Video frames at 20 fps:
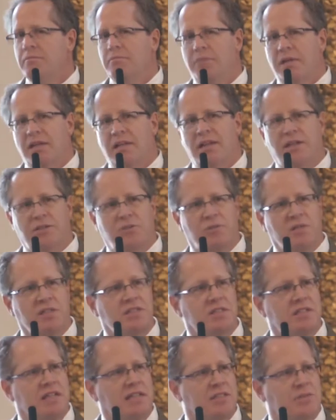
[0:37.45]
But
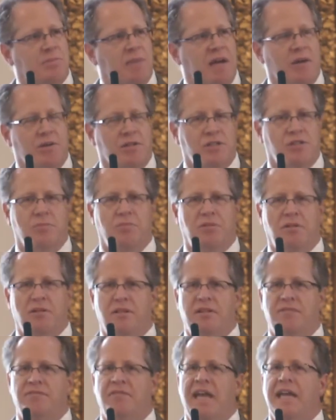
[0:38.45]
electricity is
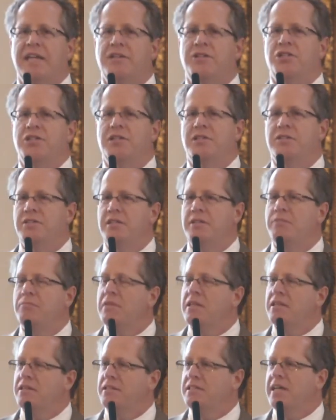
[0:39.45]
perishable. It vanishes in
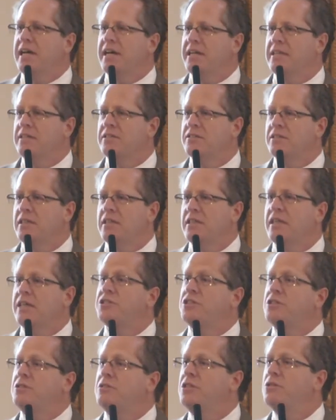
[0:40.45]
milliseconds
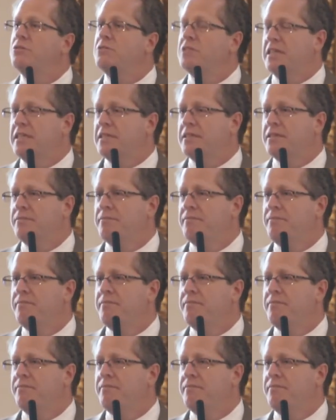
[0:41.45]
unless you use it.